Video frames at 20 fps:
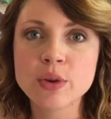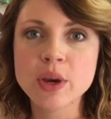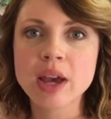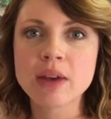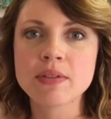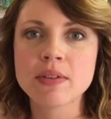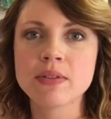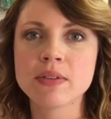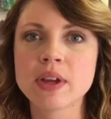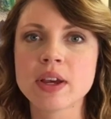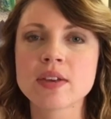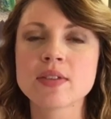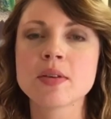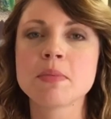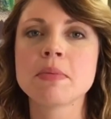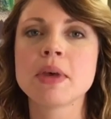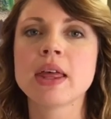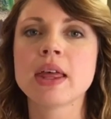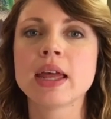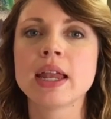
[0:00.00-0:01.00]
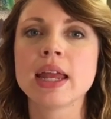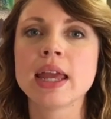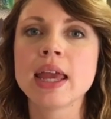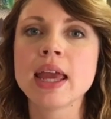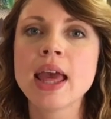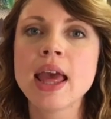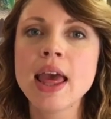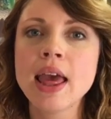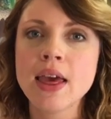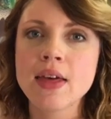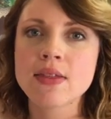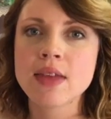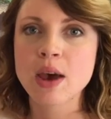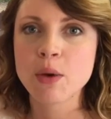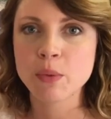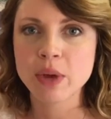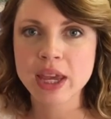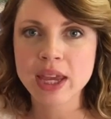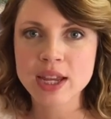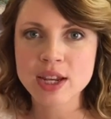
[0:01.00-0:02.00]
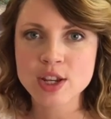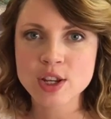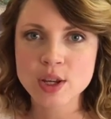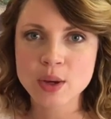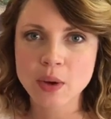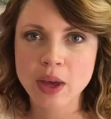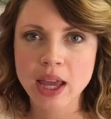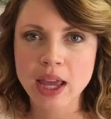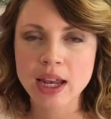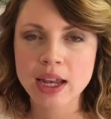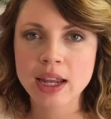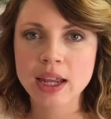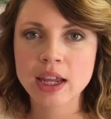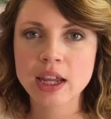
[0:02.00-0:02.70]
have the flexibility that we can do it,